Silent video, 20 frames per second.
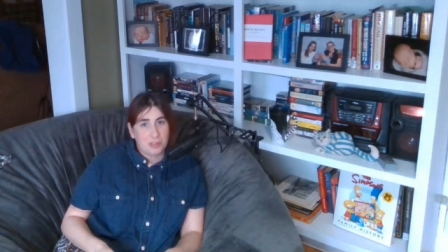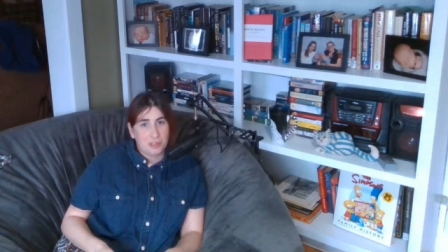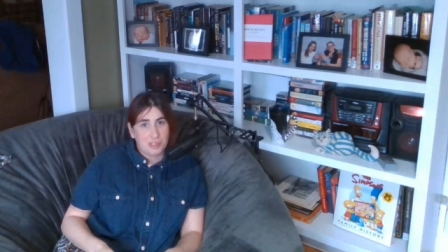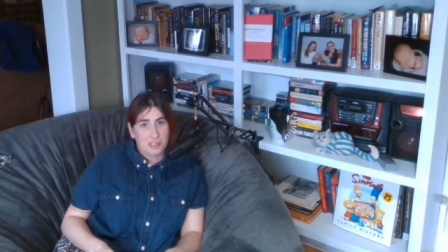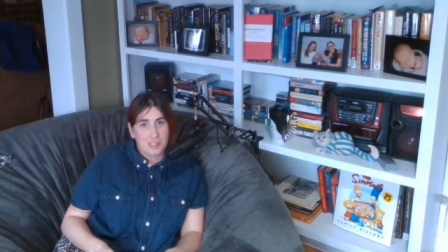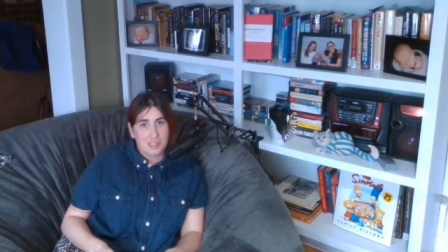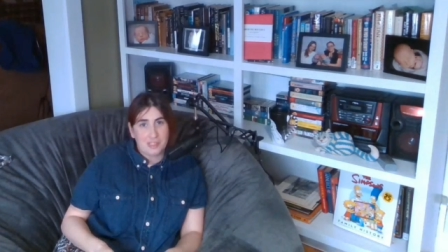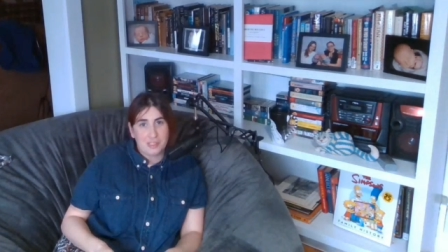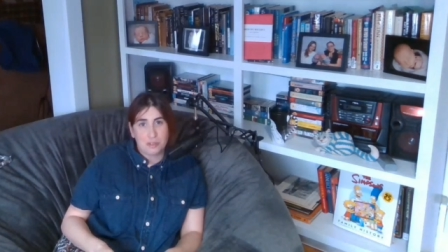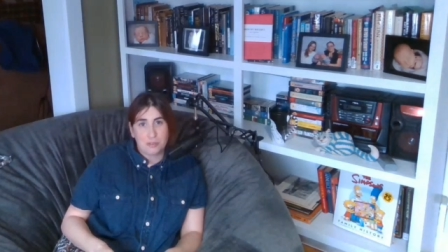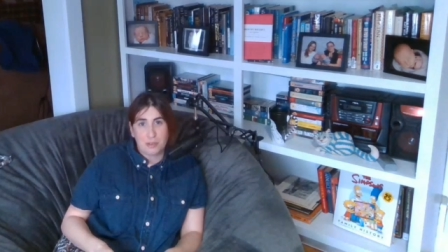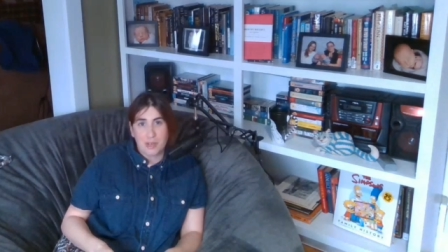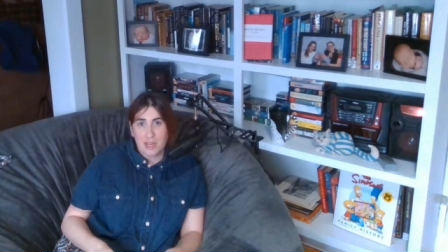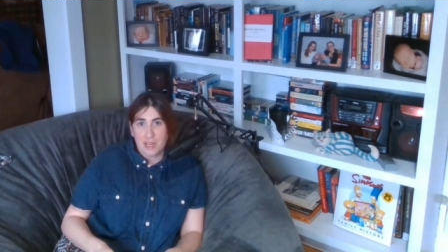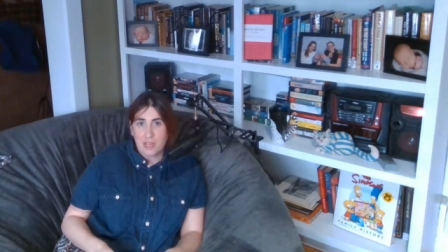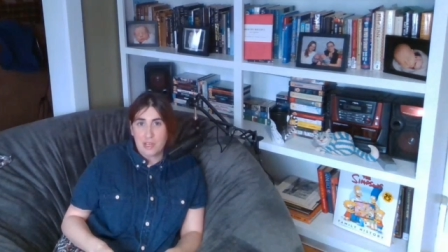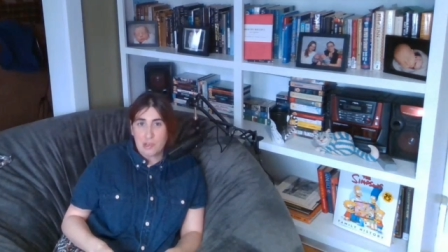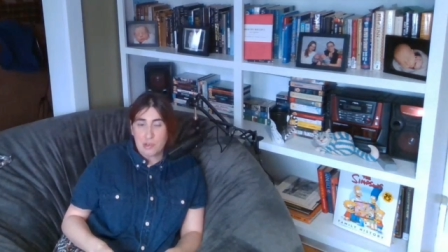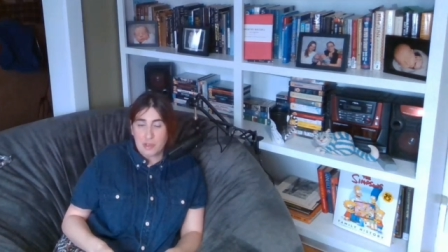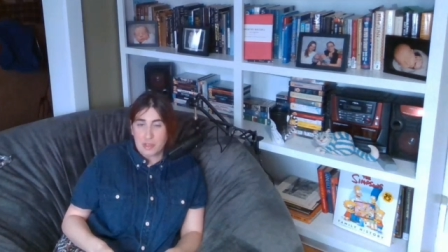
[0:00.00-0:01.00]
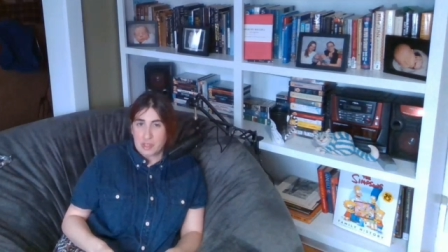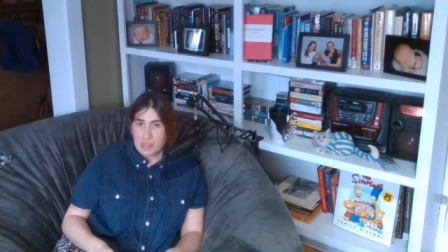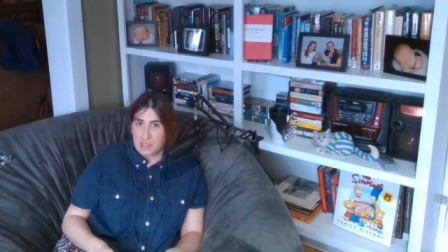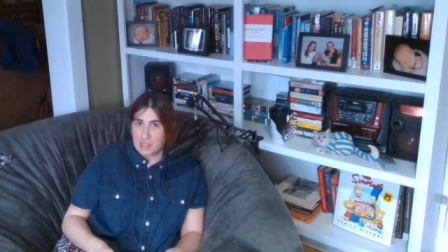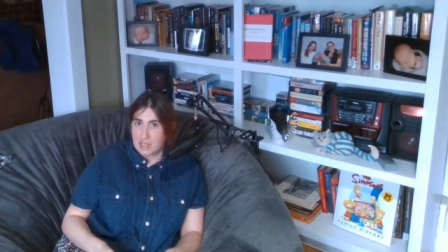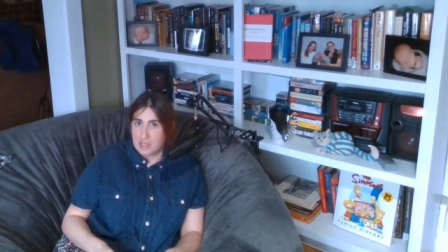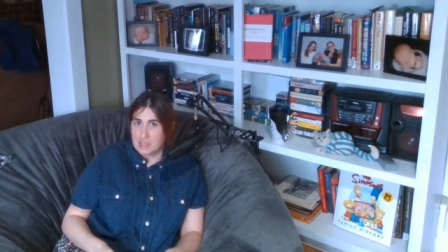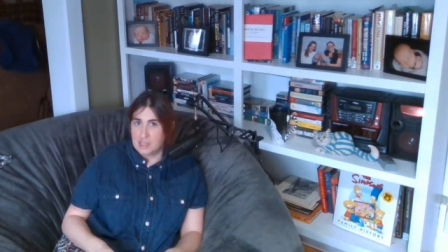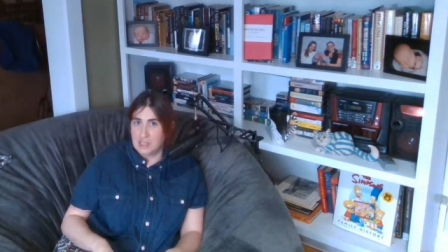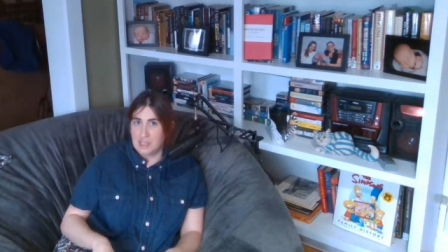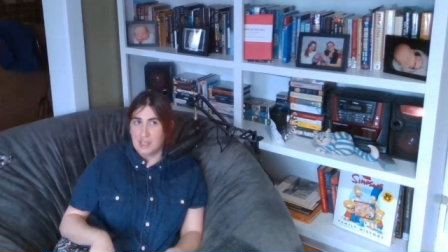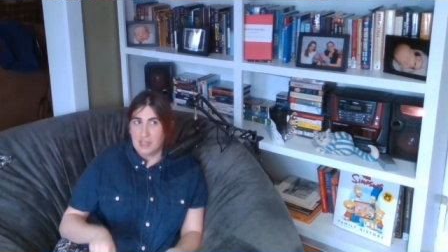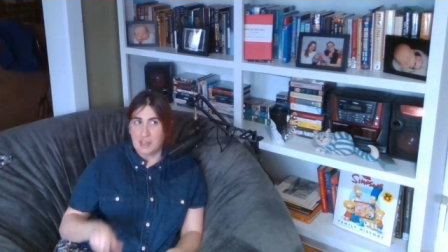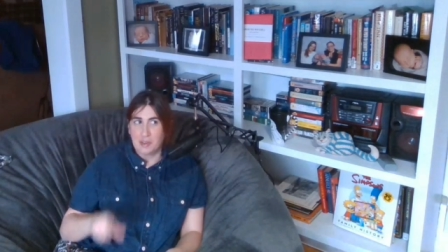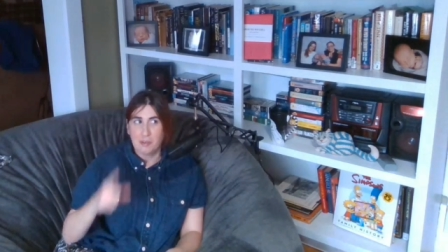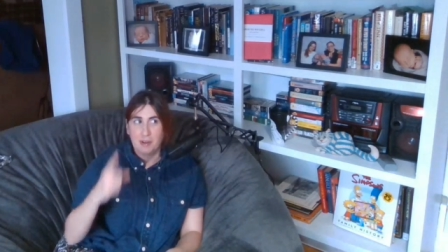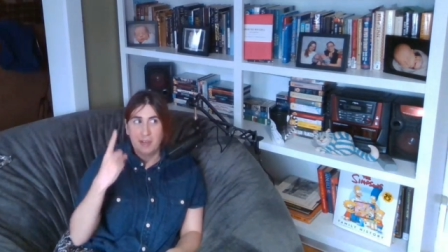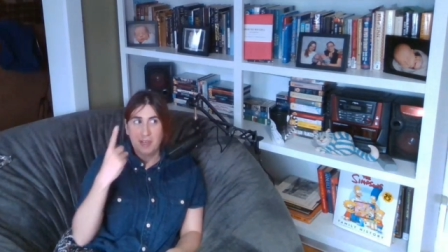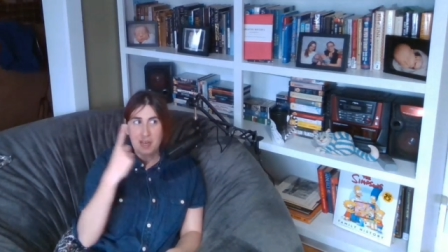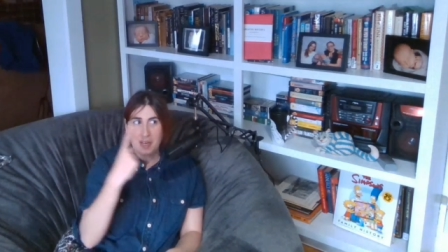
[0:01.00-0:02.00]
13 is ready, you can click on the
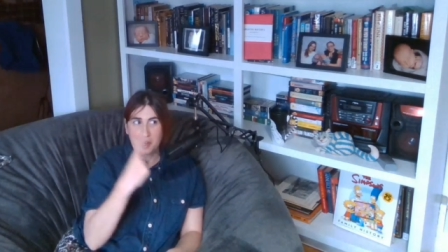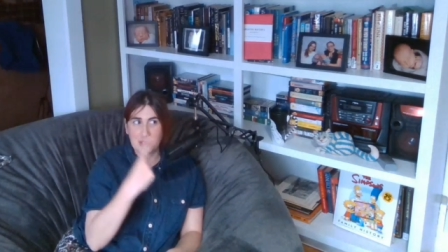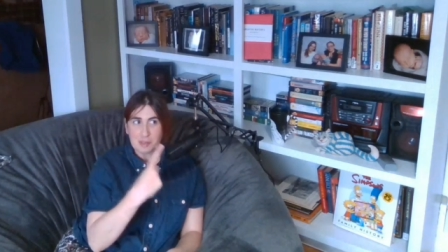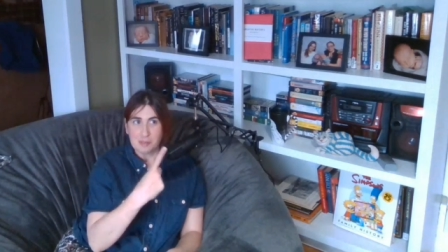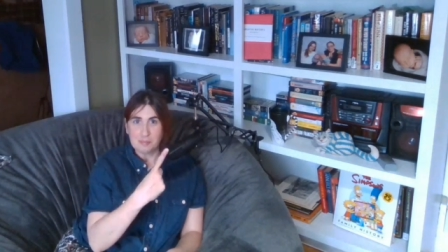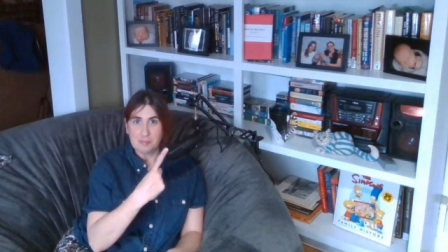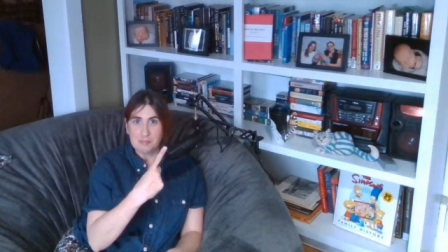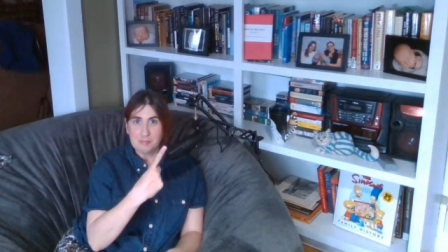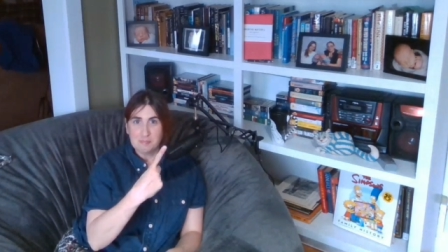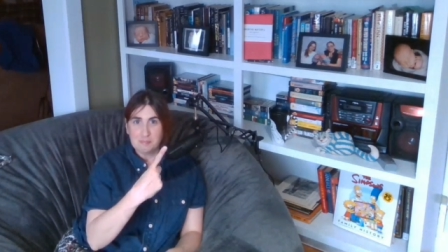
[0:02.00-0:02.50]
link right here.